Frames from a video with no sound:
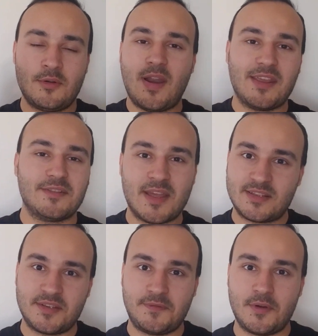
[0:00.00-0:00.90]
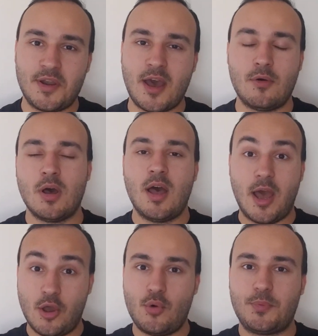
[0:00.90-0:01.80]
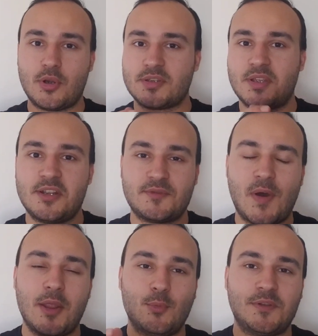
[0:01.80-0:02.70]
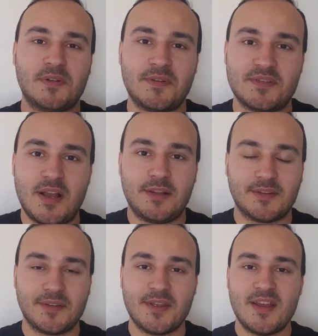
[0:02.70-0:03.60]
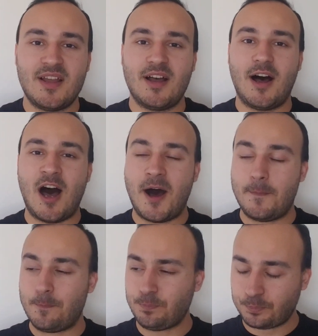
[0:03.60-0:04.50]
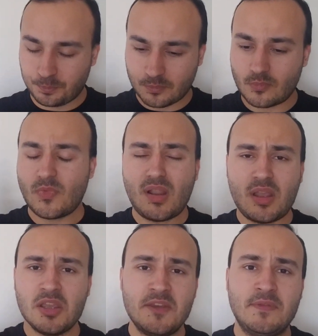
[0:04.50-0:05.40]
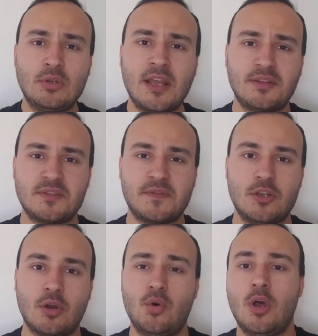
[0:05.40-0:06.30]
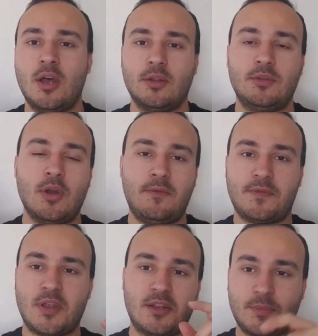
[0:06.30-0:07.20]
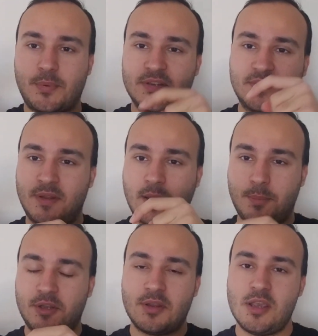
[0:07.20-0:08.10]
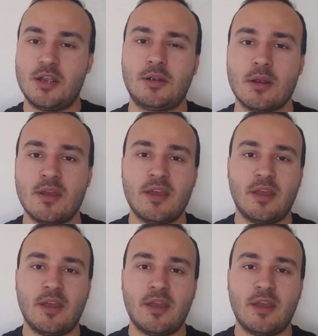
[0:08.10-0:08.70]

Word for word: Alright, that's it for now. I hope you're satisfied with the result. Um, if you like this video, don't forget to press the like button here.